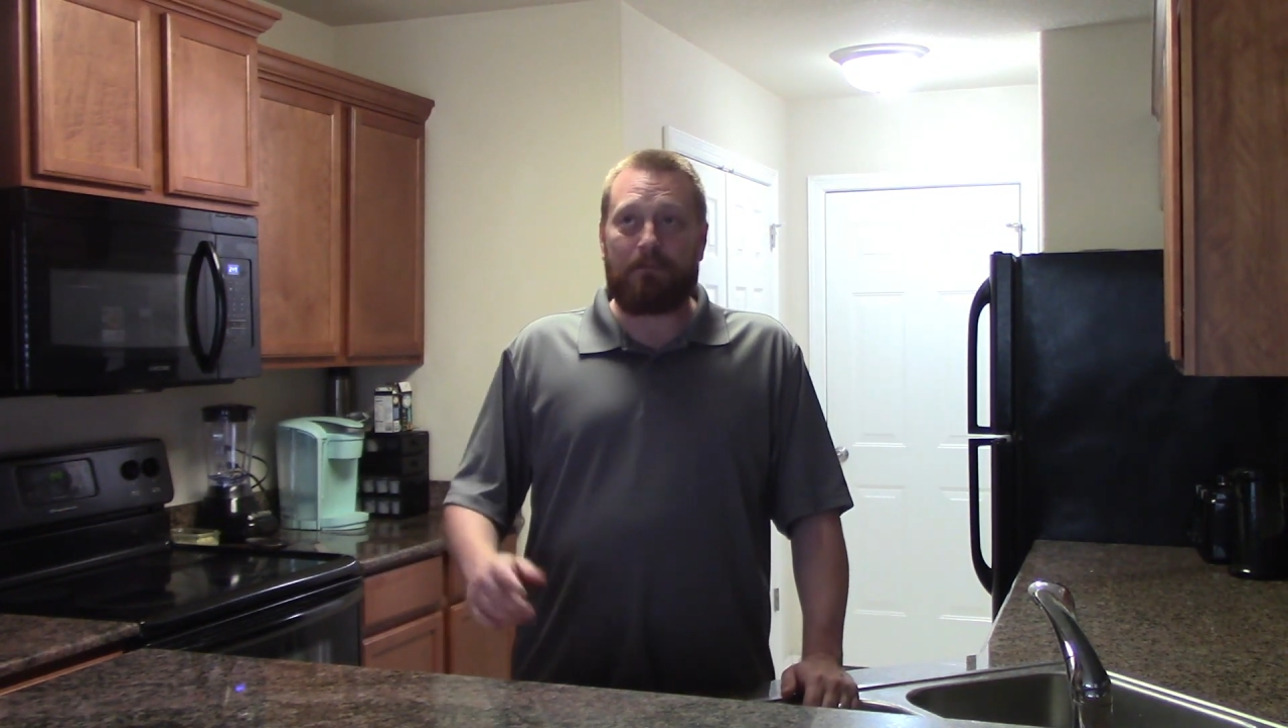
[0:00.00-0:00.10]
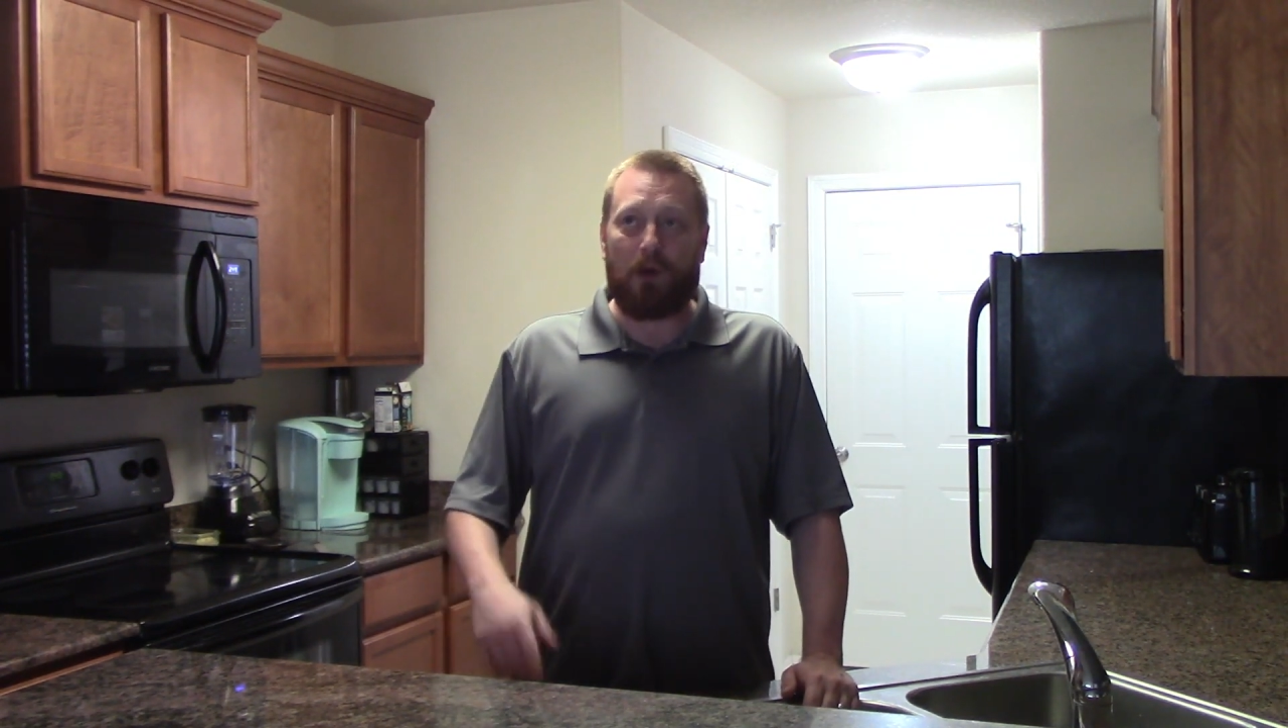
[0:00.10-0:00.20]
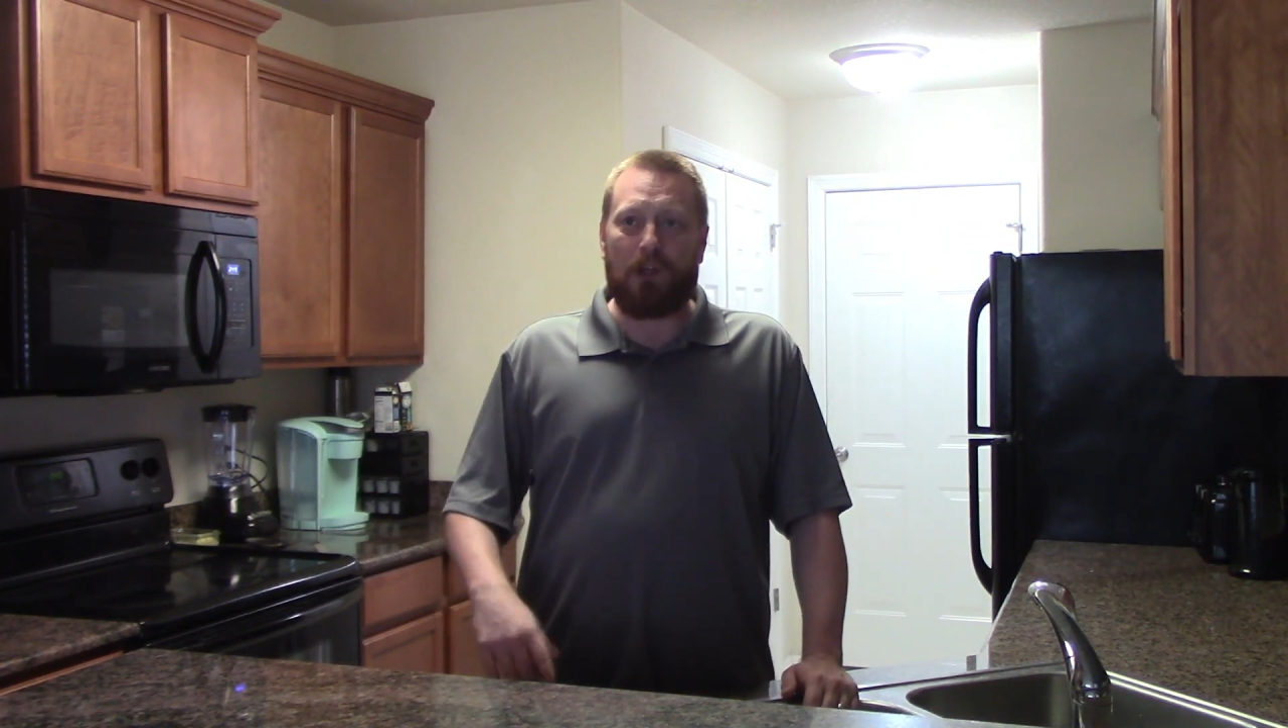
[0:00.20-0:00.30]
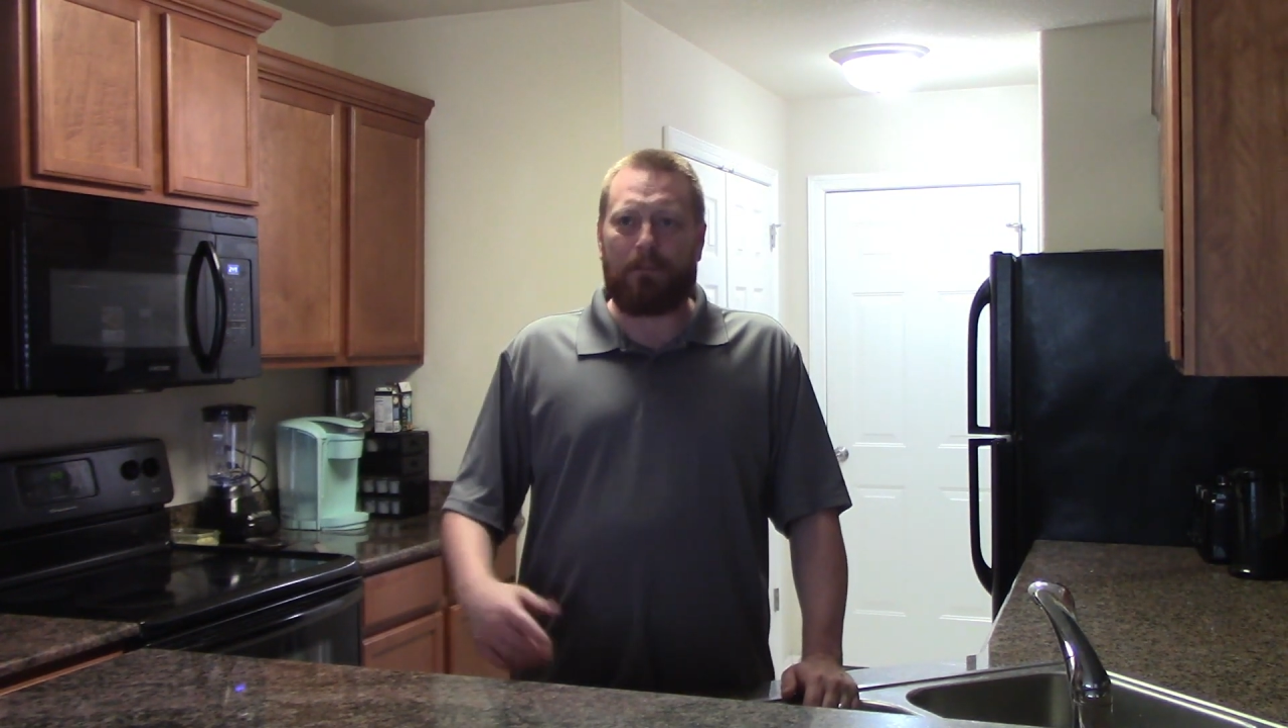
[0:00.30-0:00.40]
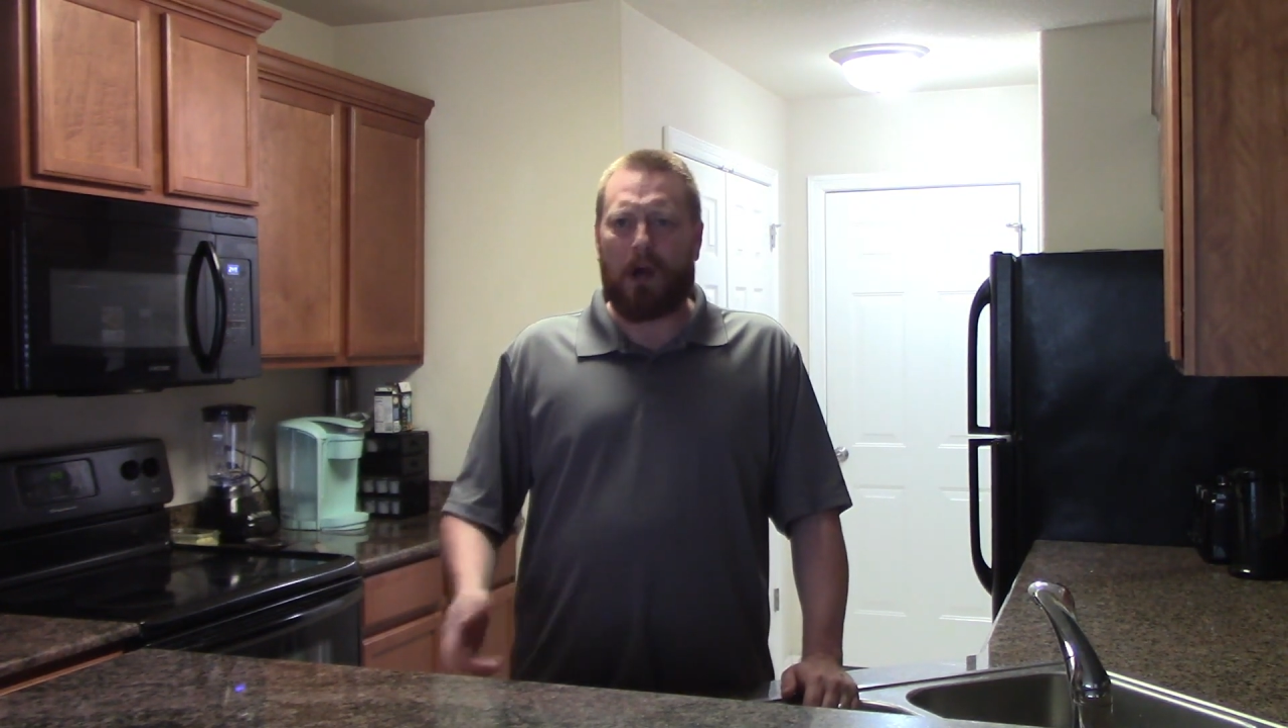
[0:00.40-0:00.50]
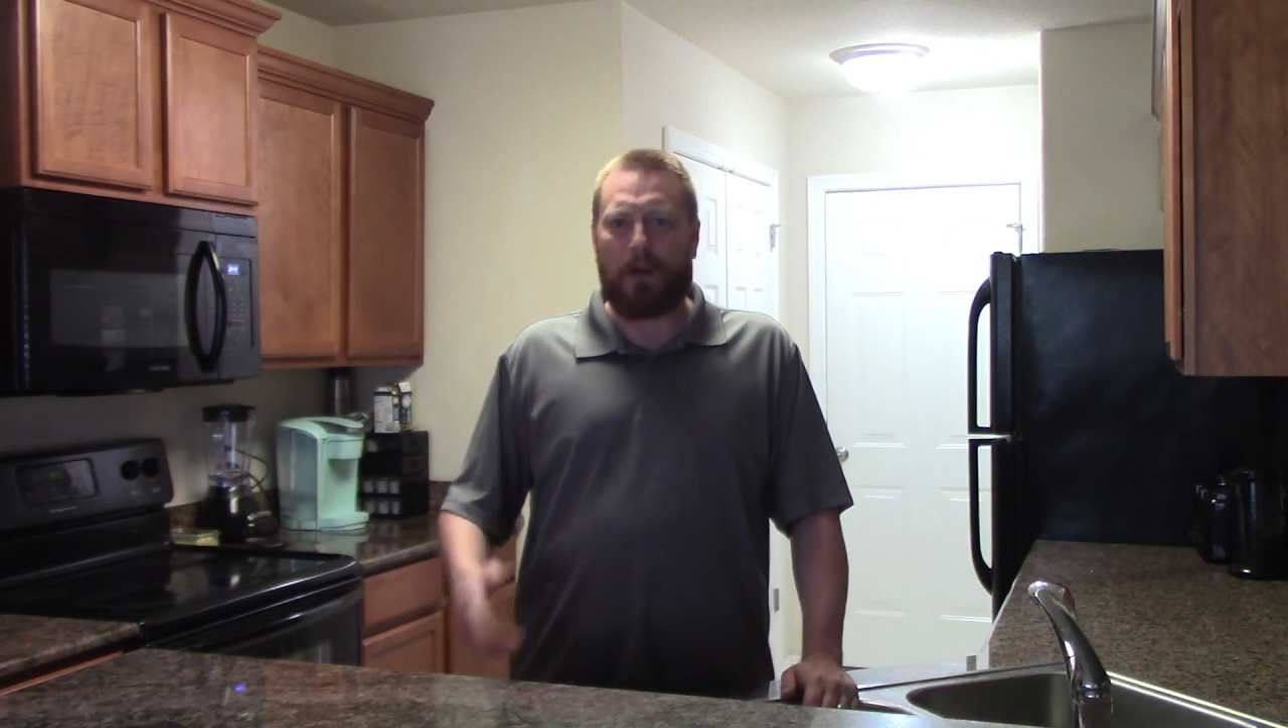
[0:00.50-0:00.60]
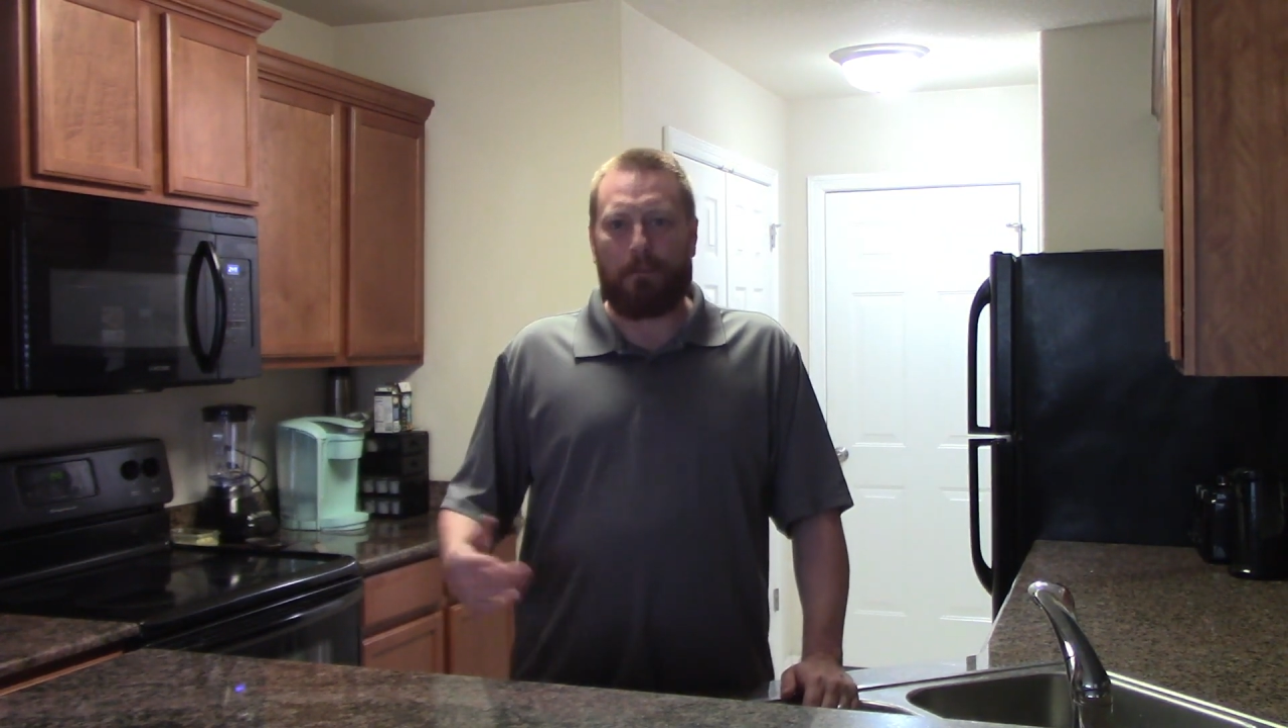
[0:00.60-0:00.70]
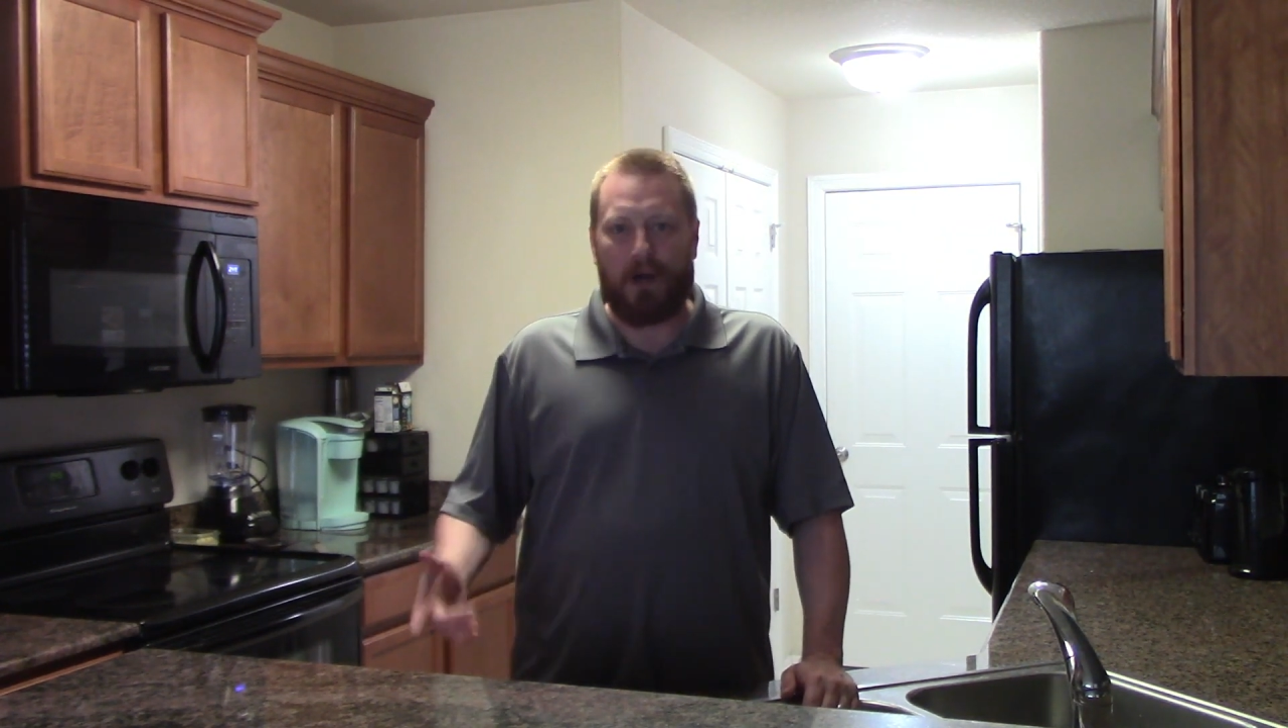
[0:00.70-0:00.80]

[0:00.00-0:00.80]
pull-apart